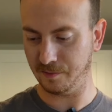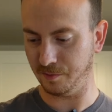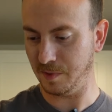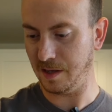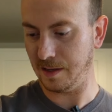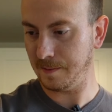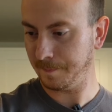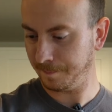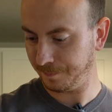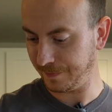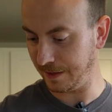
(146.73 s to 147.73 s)
for me
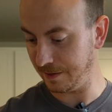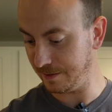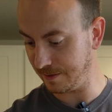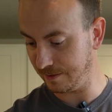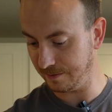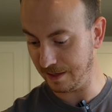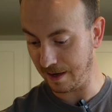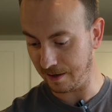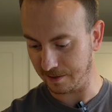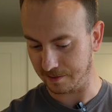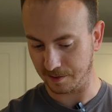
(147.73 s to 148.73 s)
is the
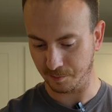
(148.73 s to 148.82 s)
ice,